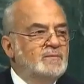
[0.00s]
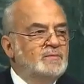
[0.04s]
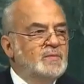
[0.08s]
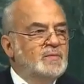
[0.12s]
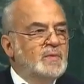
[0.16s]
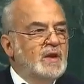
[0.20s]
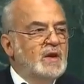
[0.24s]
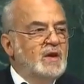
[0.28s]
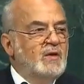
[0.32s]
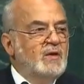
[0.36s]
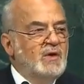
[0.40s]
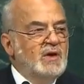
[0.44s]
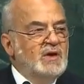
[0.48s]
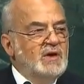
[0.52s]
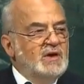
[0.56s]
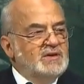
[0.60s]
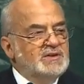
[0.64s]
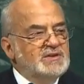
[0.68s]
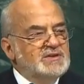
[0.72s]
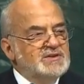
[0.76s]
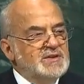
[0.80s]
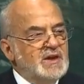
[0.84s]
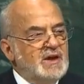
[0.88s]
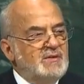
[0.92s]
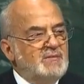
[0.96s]
and
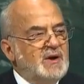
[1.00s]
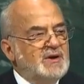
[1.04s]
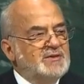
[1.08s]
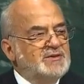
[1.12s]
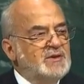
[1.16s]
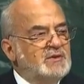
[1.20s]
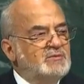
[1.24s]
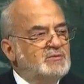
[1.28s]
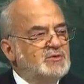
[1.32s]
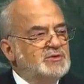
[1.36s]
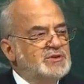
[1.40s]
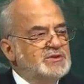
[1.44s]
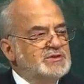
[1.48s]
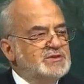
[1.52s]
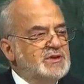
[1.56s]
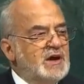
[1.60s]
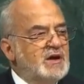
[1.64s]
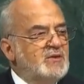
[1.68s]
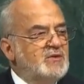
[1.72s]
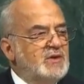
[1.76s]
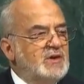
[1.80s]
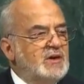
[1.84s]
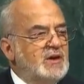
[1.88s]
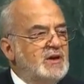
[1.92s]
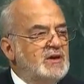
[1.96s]
democratic
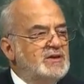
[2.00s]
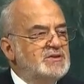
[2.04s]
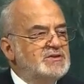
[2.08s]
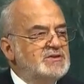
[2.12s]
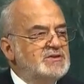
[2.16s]
referendum.